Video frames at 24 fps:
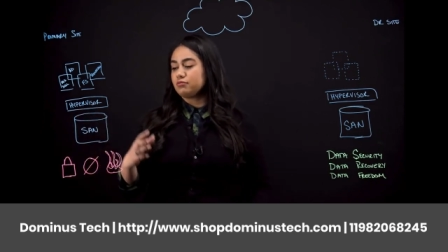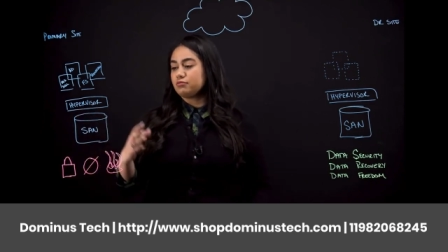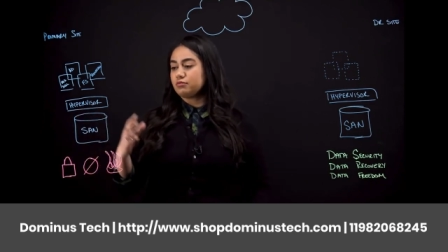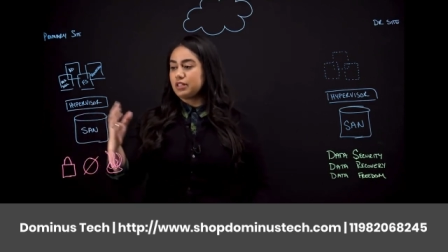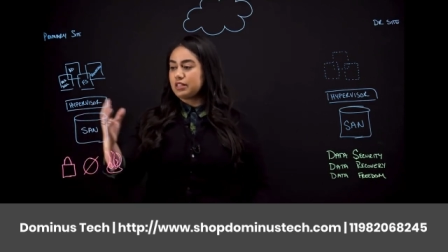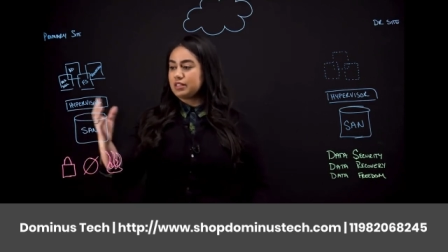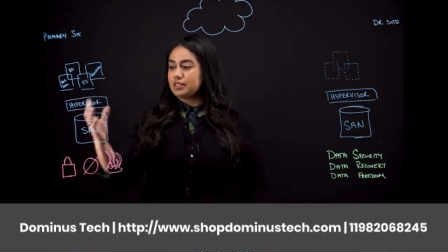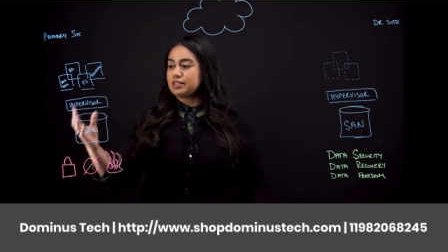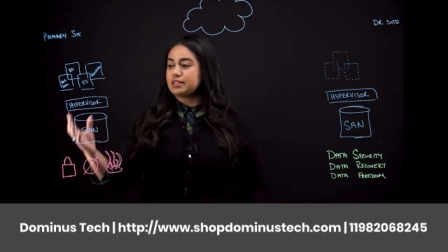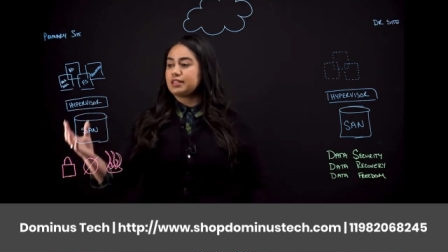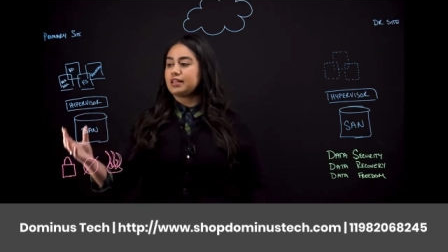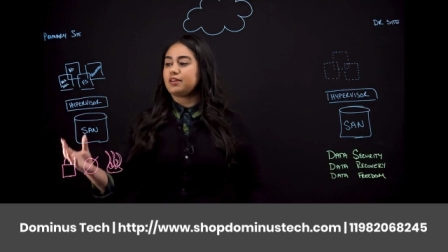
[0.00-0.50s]

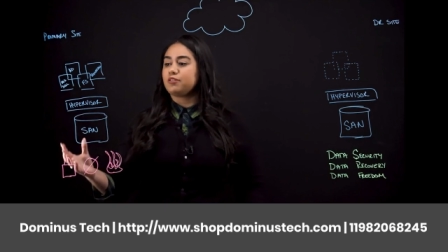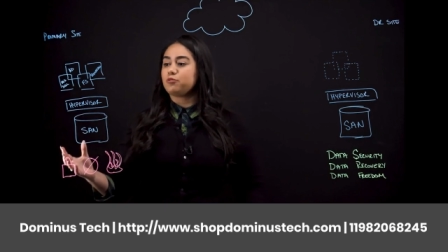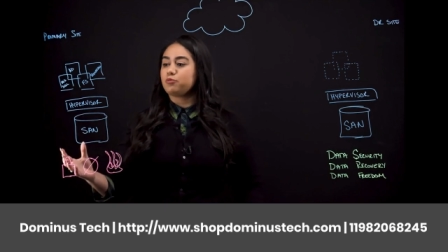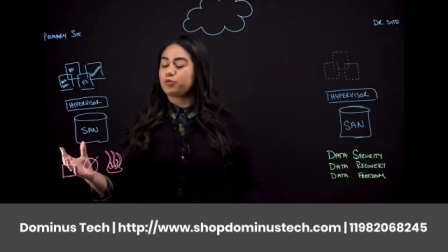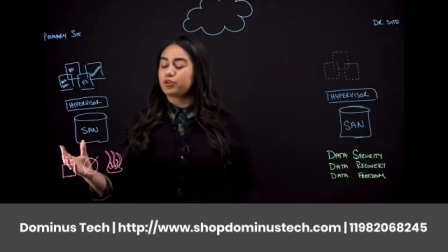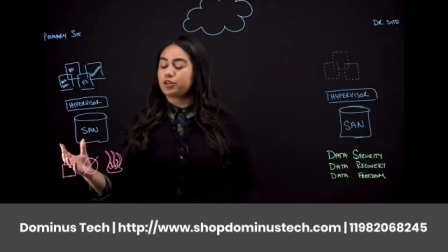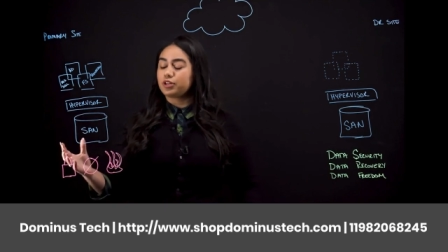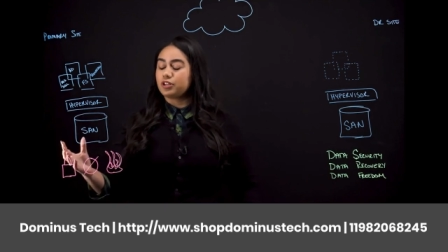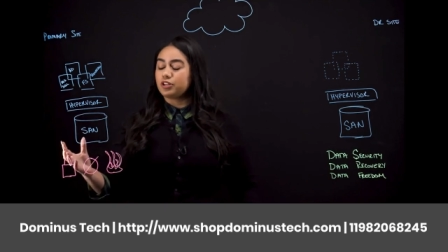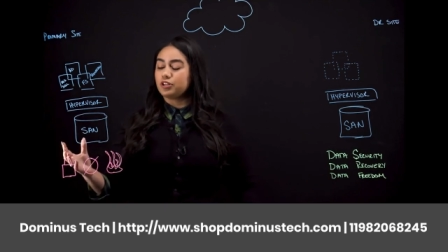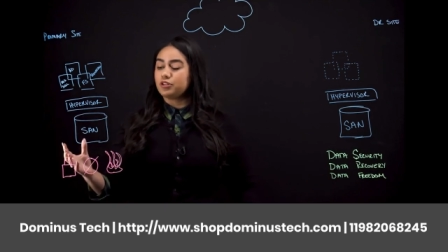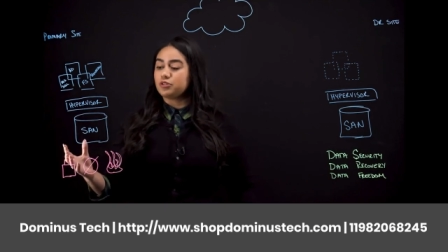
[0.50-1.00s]
let's say
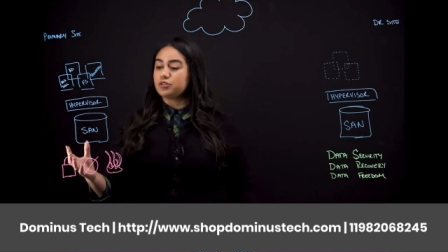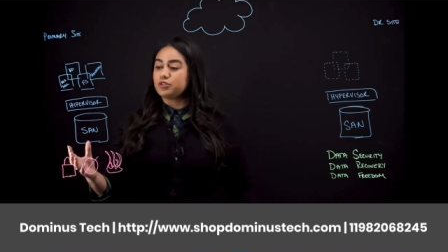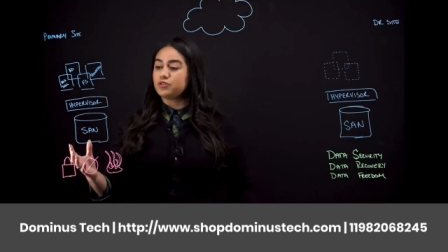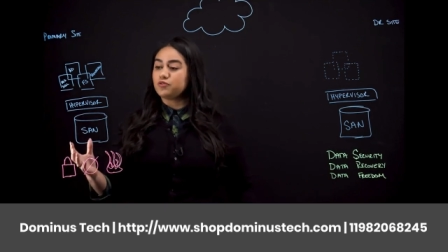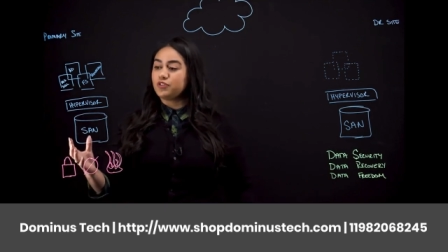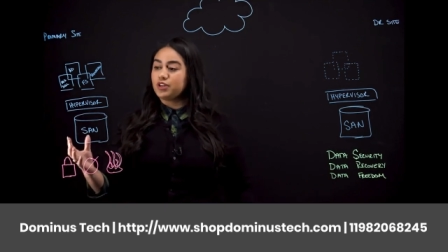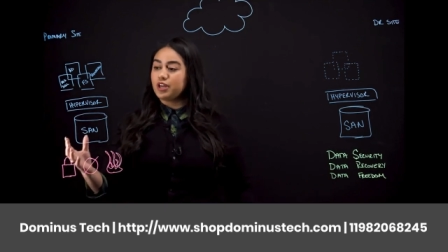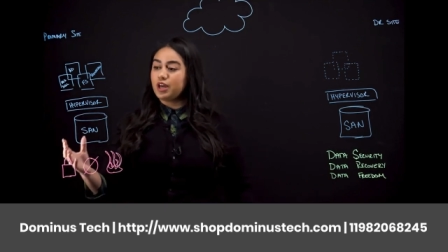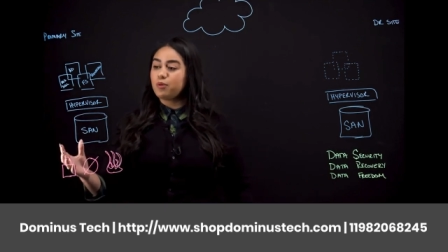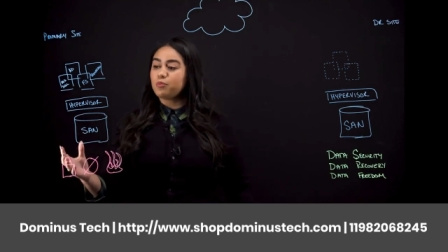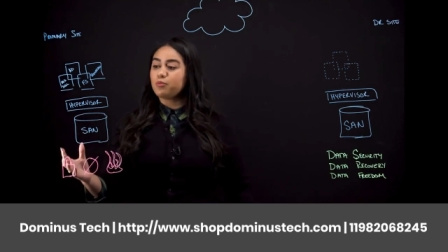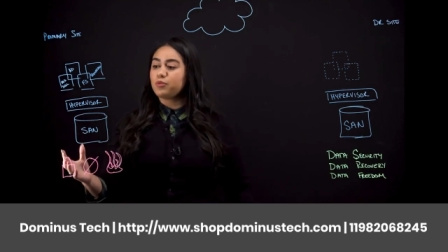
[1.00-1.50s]
we're going to use
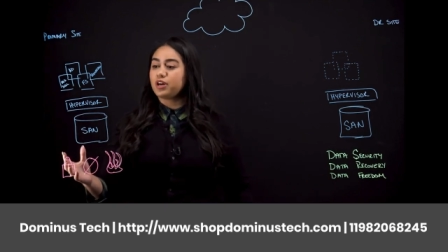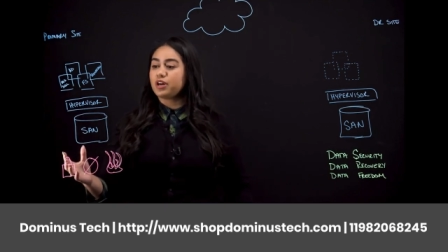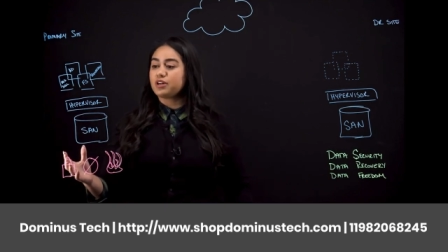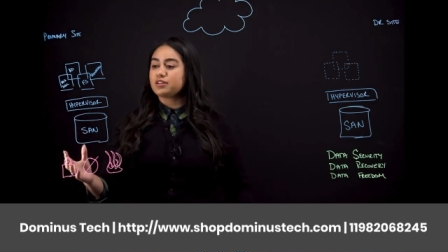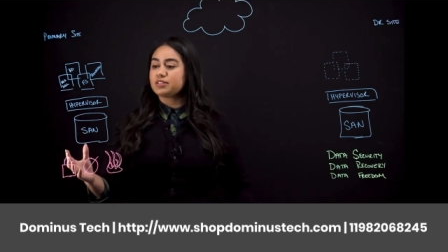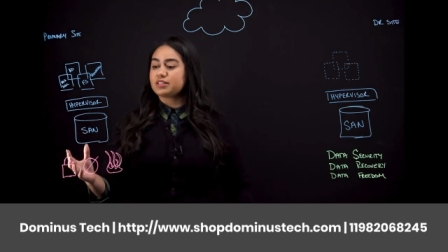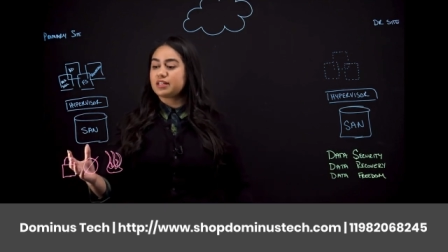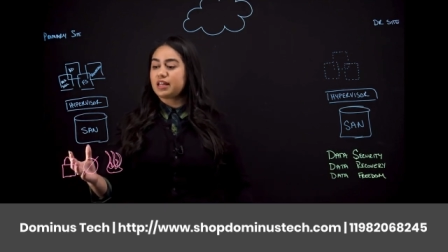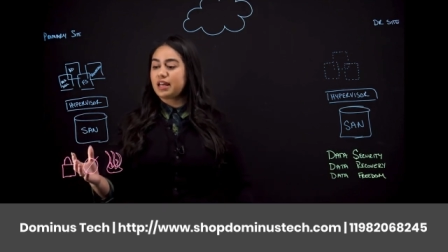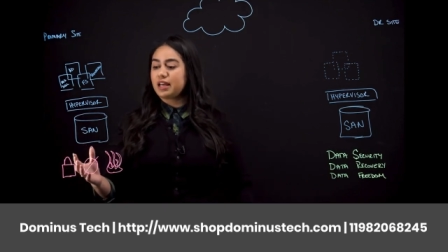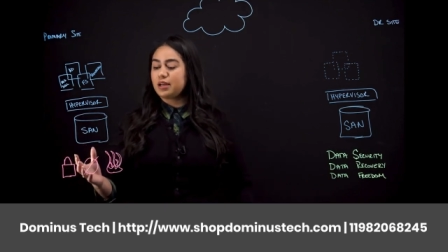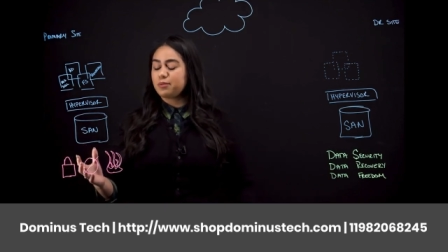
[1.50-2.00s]
VMware
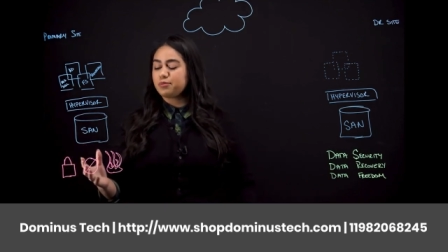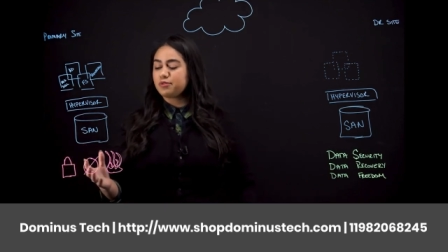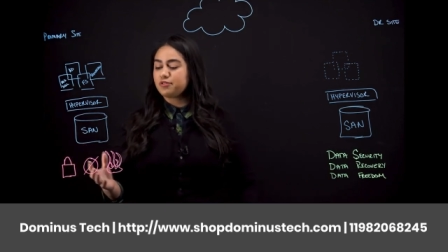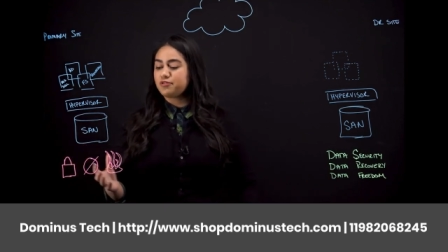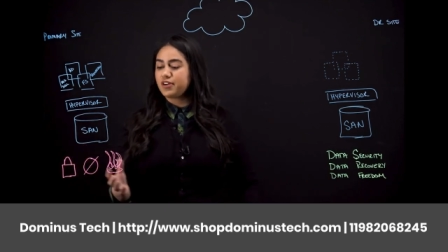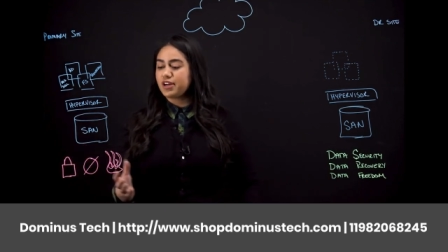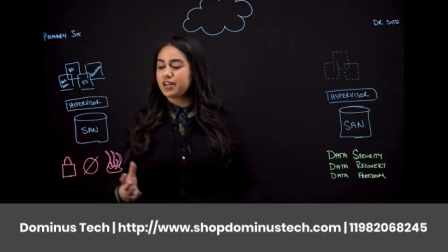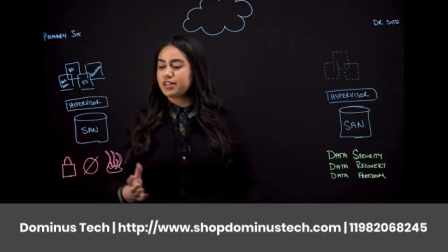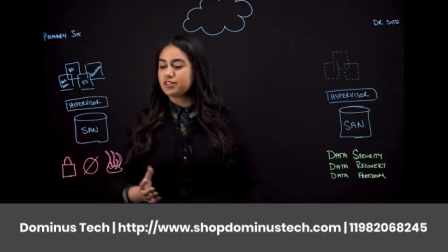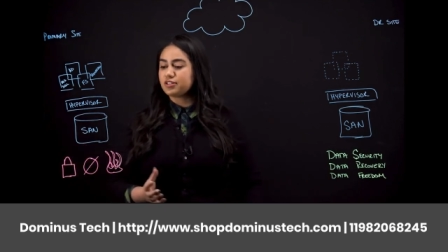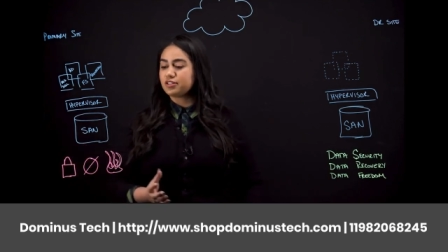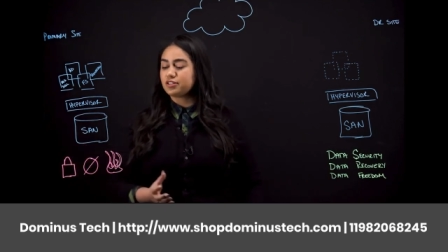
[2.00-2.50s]
as the
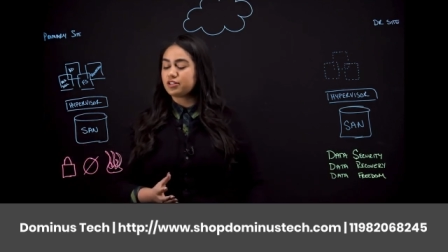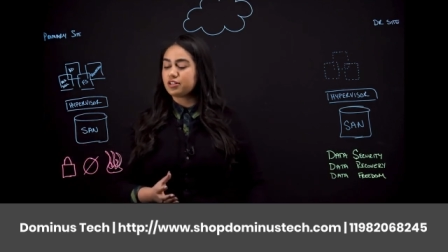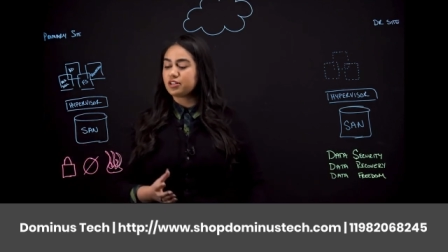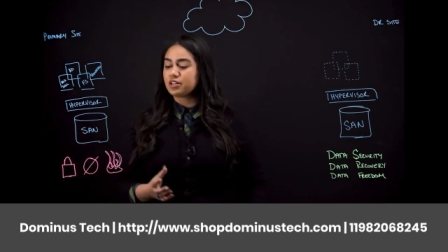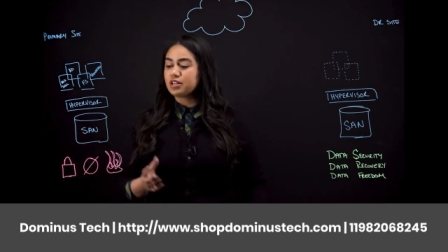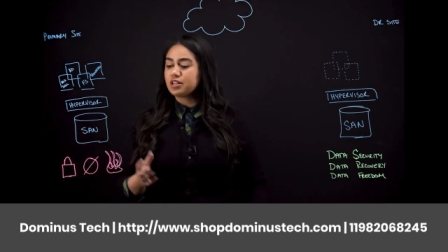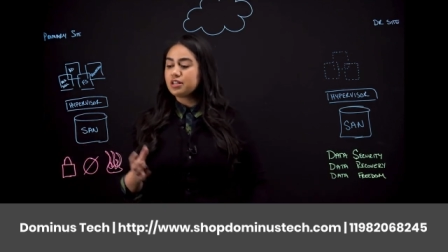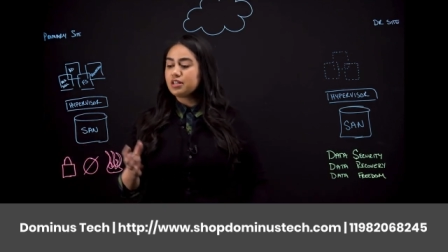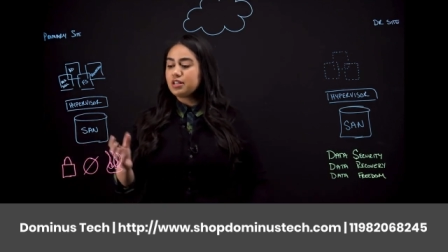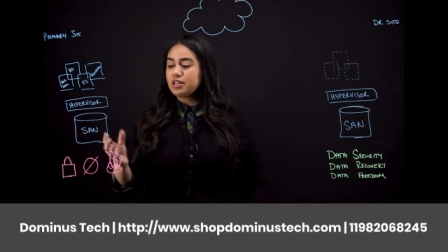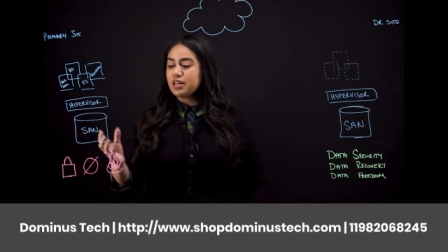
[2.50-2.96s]
hypervisor,